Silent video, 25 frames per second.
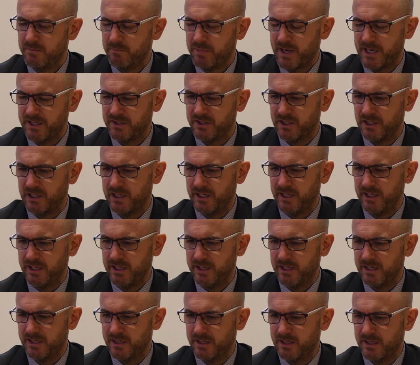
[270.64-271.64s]

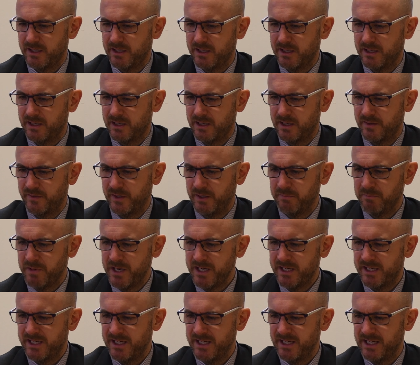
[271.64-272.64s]
Basically, I think
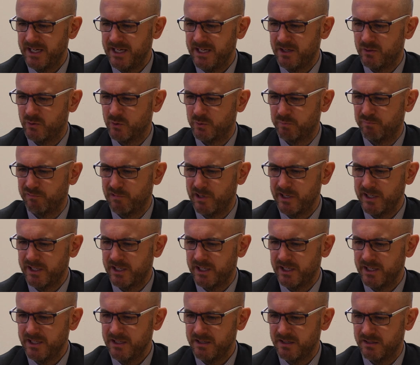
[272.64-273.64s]
making equals
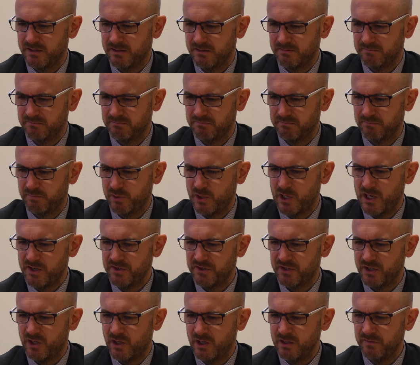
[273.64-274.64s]
breaking,
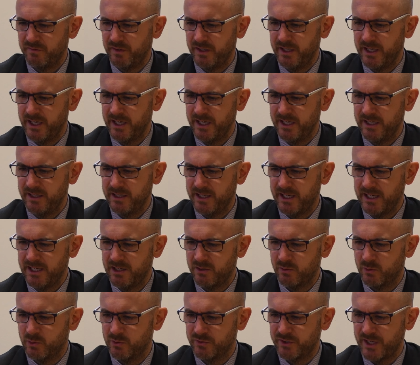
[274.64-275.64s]
plus IVE
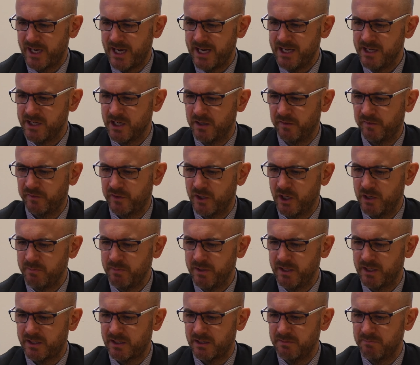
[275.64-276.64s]
equals
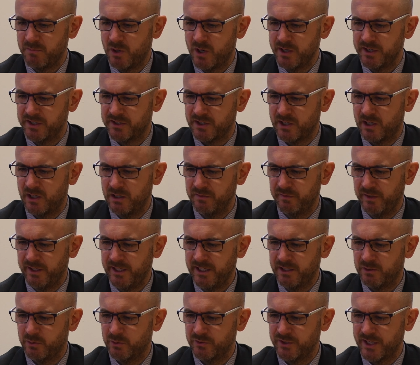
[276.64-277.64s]
endothermic, minus IVE
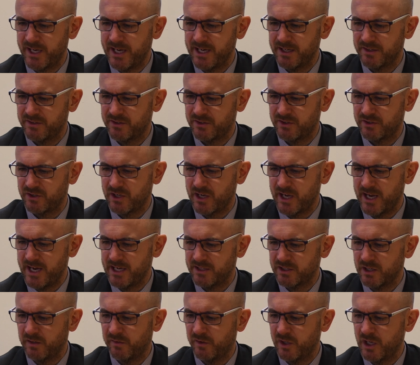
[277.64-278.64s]
equals
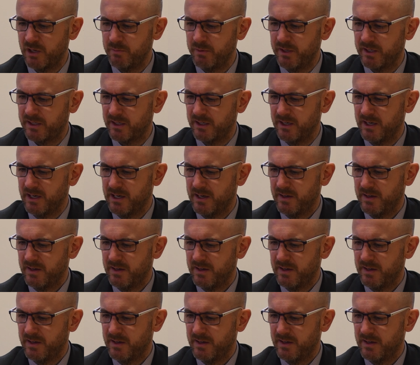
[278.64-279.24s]
exothermic